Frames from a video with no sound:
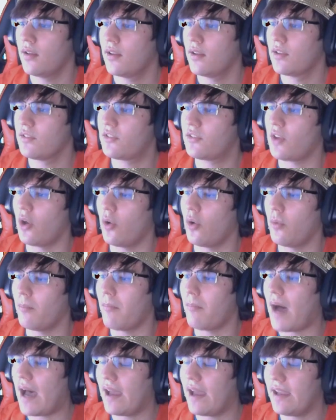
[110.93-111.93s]
So
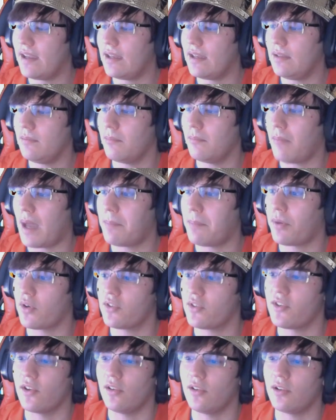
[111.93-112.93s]
my
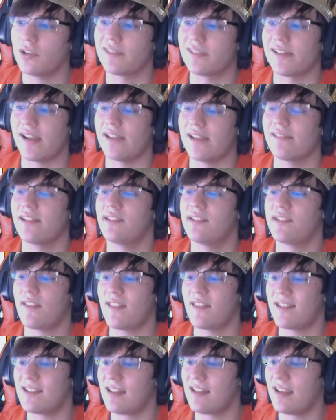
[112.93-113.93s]
personal changes to
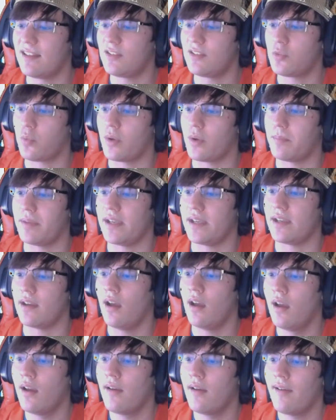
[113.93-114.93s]
this list would be,
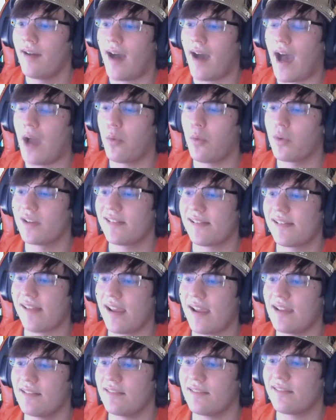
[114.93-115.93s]
I would
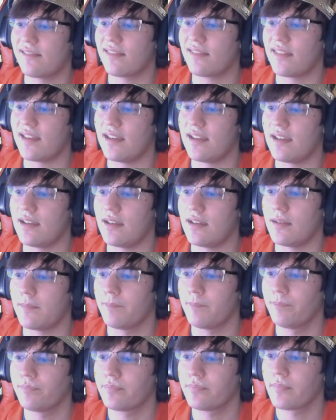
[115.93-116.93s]
change the
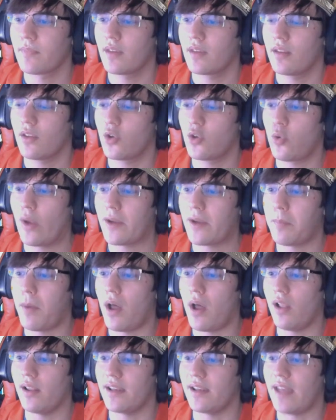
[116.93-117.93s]
Quick
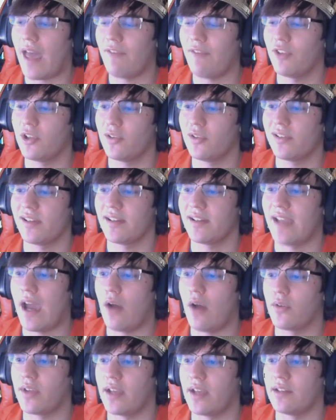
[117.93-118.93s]
Ball and Evolution
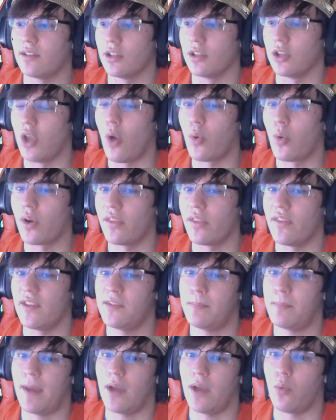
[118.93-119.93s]
count. I'd lower this
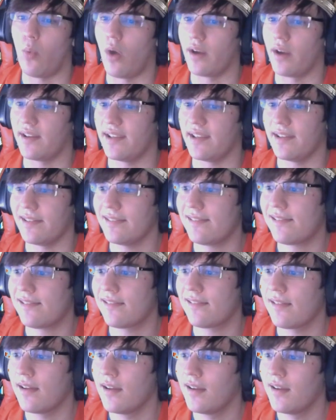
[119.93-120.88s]
by 1 each.